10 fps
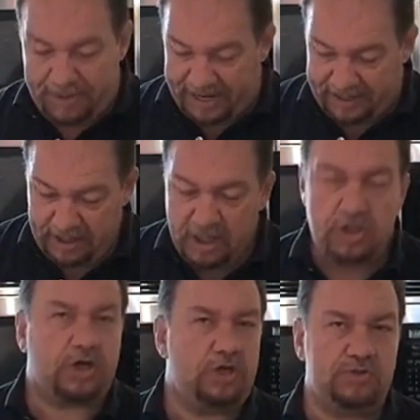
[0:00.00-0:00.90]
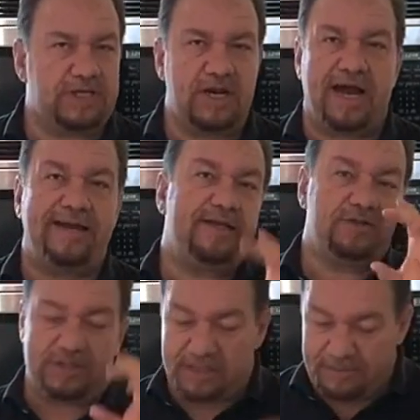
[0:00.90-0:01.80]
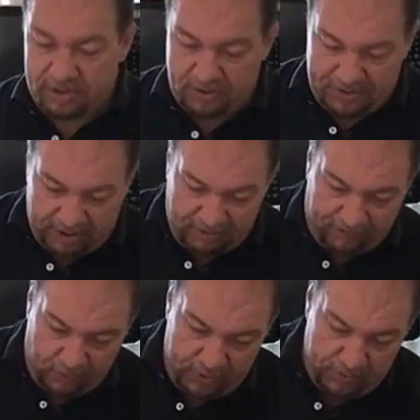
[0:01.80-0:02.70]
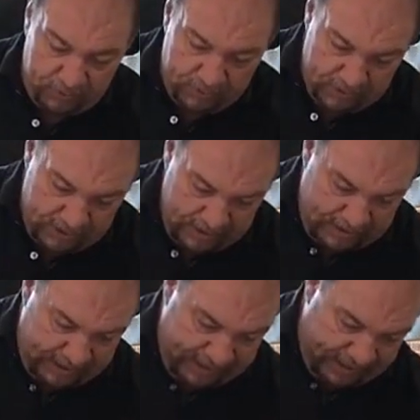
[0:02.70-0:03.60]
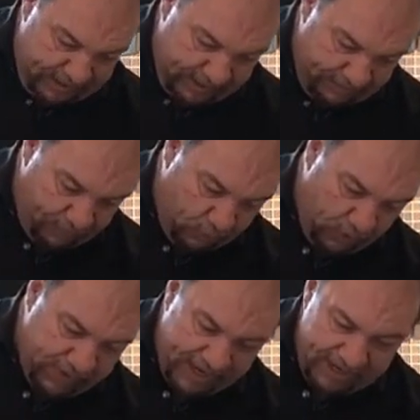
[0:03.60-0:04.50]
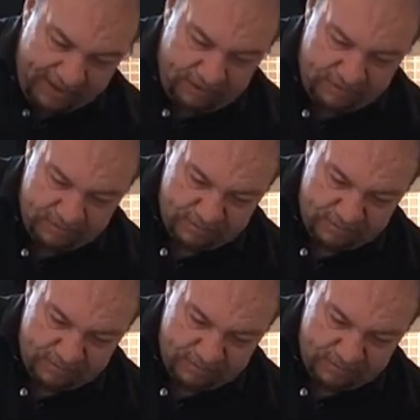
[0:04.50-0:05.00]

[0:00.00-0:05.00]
pan. You can use a nine, it'll just come a little thicker for you. And pour that in,